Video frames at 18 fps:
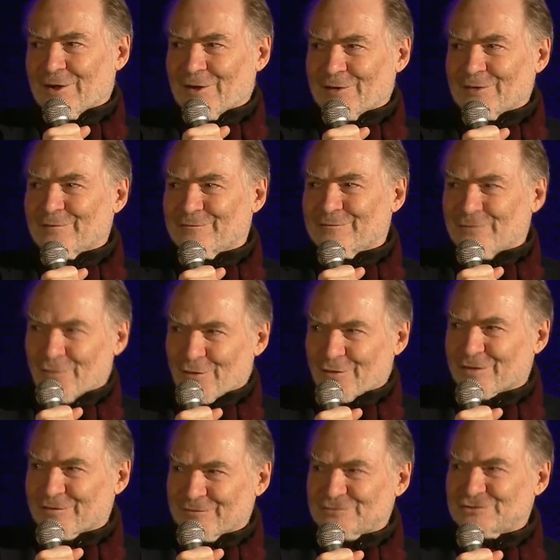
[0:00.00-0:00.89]
on the
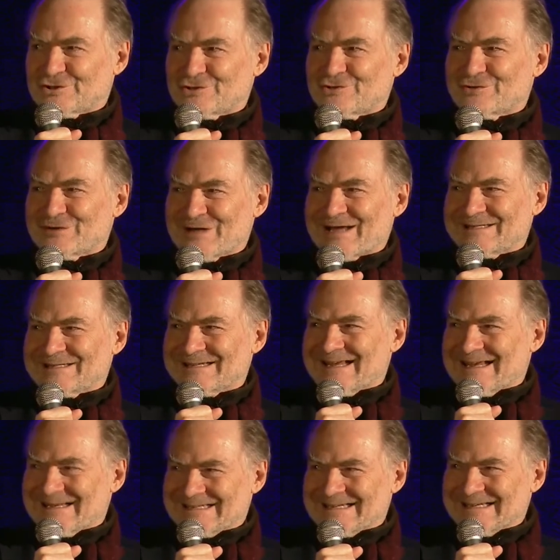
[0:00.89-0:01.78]
4th of June
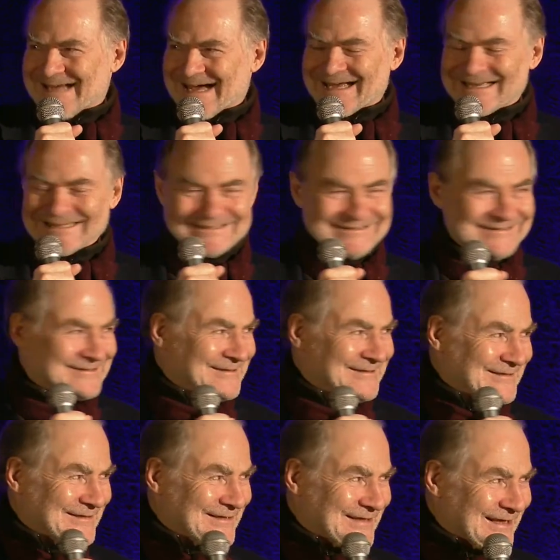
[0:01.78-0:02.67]
1989,
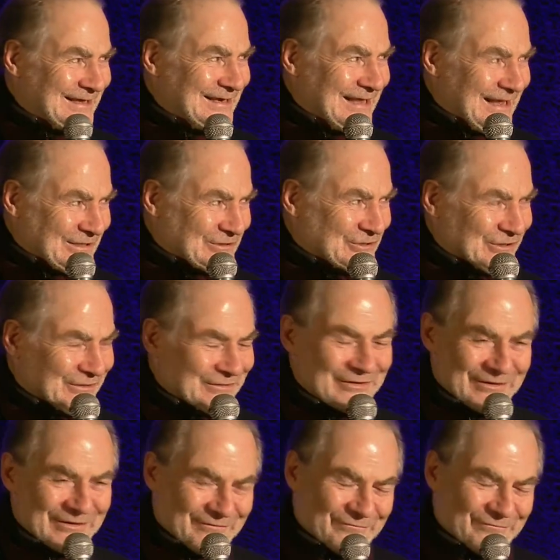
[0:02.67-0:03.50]
the election that